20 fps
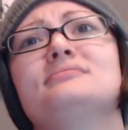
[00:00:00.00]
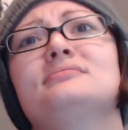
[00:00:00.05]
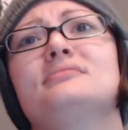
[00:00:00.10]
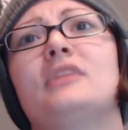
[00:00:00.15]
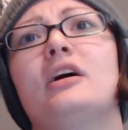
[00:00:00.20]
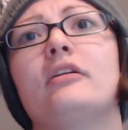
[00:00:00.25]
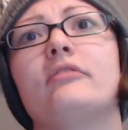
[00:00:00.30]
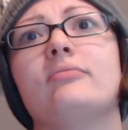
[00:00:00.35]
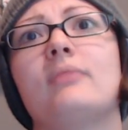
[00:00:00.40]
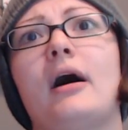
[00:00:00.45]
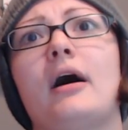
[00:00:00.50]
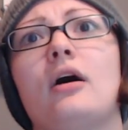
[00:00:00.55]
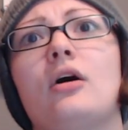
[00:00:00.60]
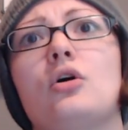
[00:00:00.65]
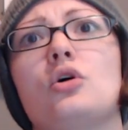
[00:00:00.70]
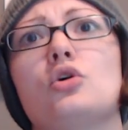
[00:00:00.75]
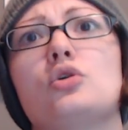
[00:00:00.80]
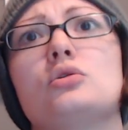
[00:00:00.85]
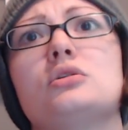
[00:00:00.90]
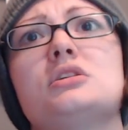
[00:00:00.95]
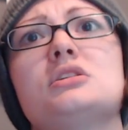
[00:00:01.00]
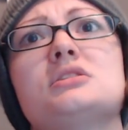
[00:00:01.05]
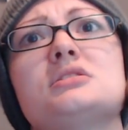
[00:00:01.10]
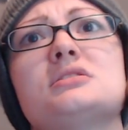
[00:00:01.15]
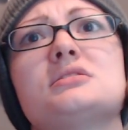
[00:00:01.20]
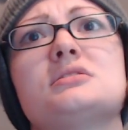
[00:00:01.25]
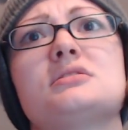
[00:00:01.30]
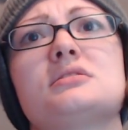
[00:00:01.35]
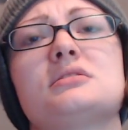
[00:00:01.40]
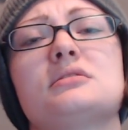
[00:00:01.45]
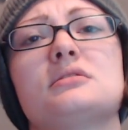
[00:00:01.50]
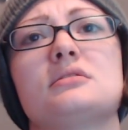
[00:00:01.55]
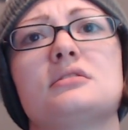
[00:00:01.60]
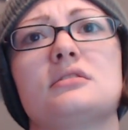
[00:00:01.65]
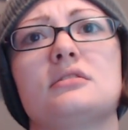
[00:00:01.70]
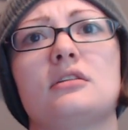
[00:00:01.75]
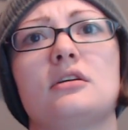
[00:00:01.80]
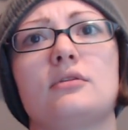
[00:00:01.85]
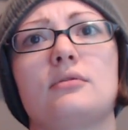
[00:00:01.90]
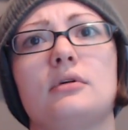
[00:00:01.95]
of my own.
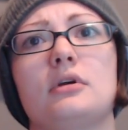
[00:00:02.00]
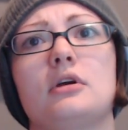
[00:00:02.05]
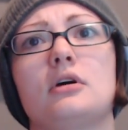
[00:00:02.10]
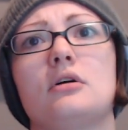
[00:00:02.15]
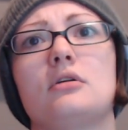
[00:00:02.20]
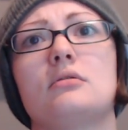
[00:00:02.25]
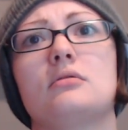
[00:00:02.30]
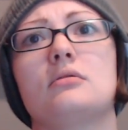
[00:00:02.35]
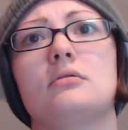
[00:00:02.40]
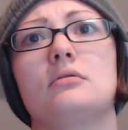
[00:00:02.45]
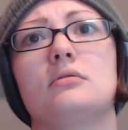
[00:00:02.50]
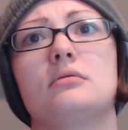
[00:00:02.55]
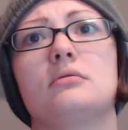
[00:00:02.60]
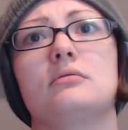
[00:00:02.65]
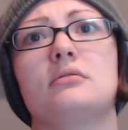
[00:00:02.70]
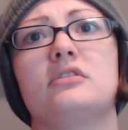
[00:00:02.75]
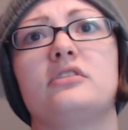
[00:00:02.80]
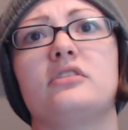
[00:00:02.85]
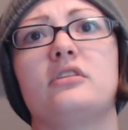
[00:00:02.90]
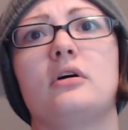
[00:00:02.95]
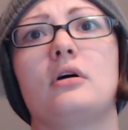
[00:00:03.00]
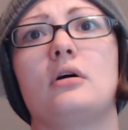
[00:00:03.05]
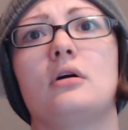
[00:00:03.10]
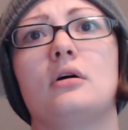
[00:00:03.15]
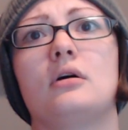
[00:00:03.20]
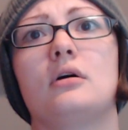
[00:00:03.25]
There we go. Was there...